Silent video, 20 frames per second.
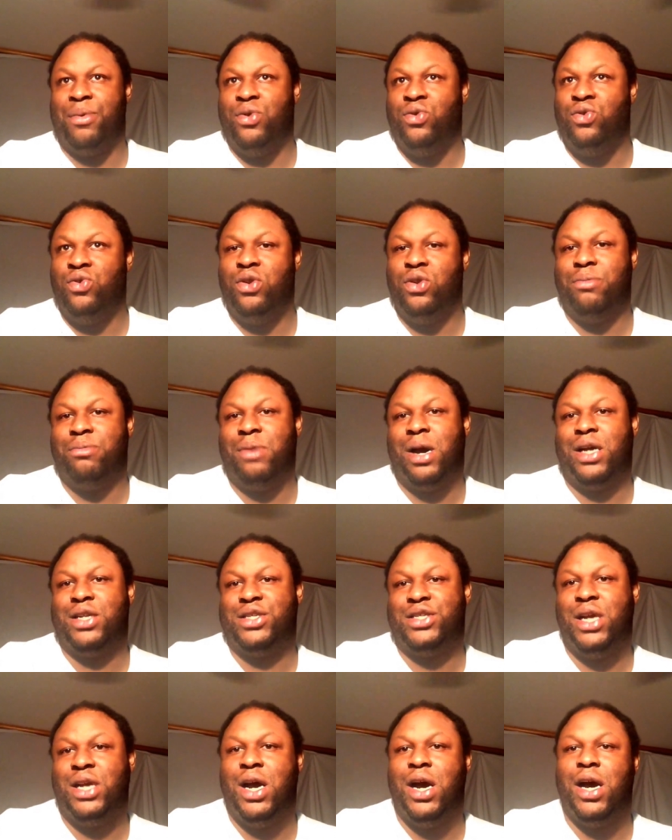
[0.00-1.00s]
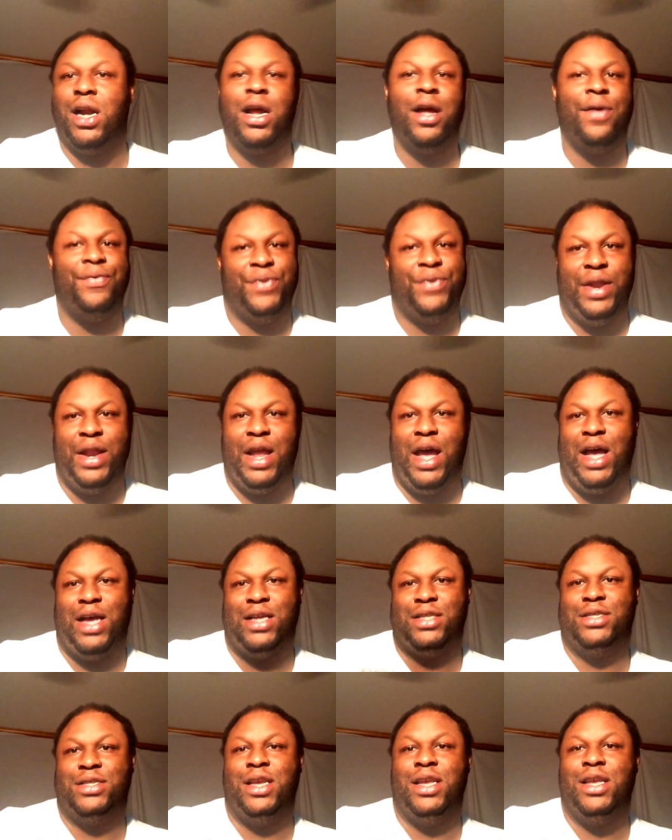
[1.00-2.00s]
if you're new to my channel, and
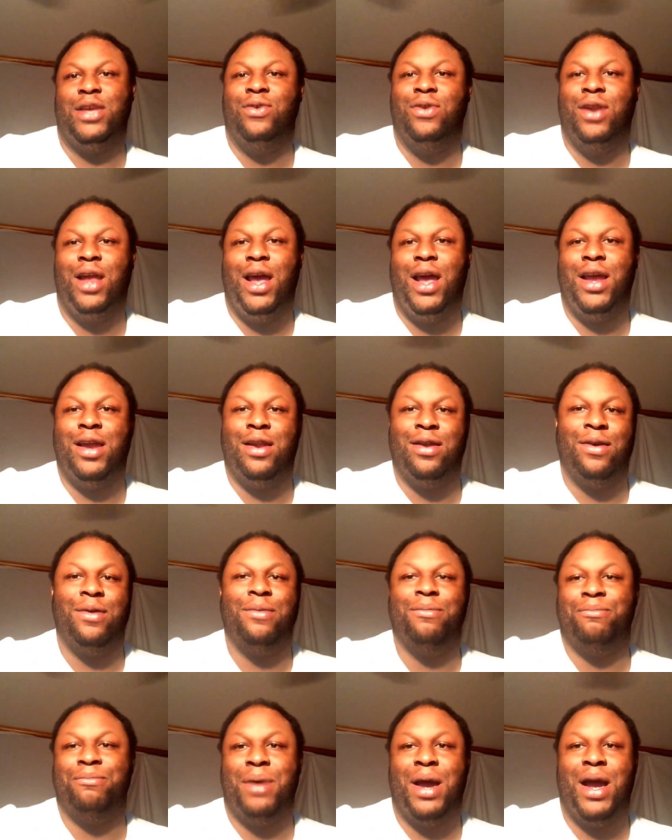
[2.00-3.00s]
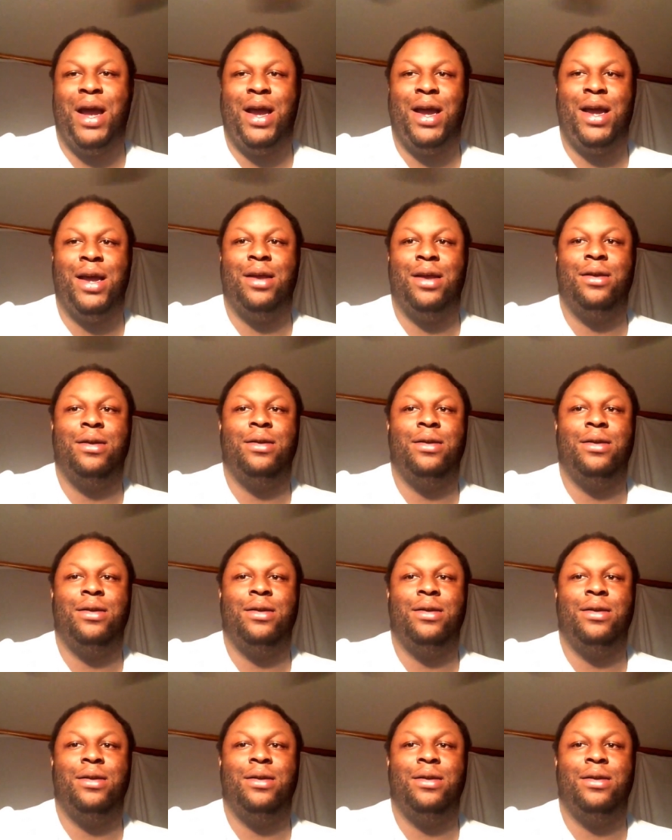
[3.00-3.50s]
I'll see you later. Bye.